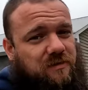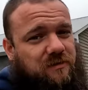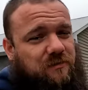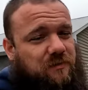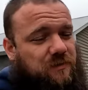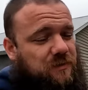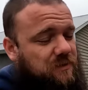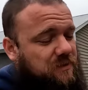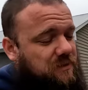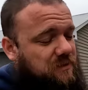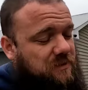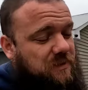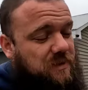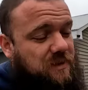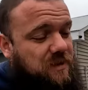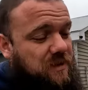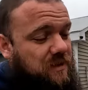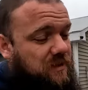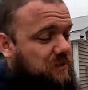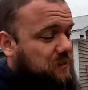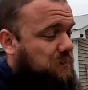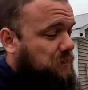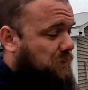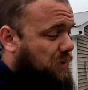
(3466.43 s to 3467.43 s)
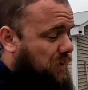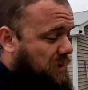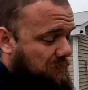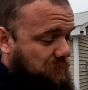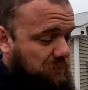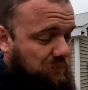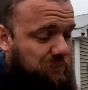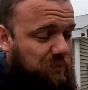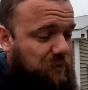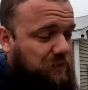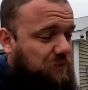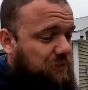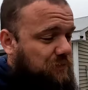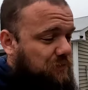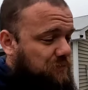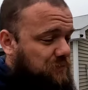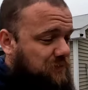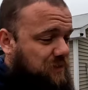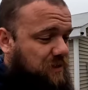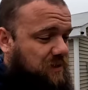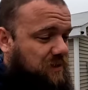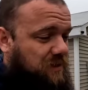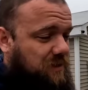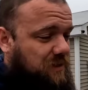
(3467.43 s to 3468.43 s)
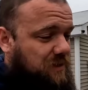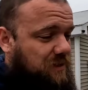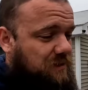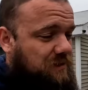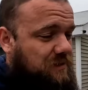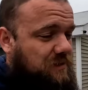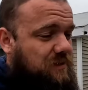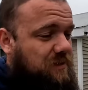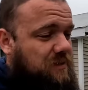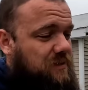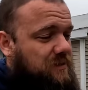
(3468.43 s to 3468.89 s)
which is Sunday, there's probably cruising again.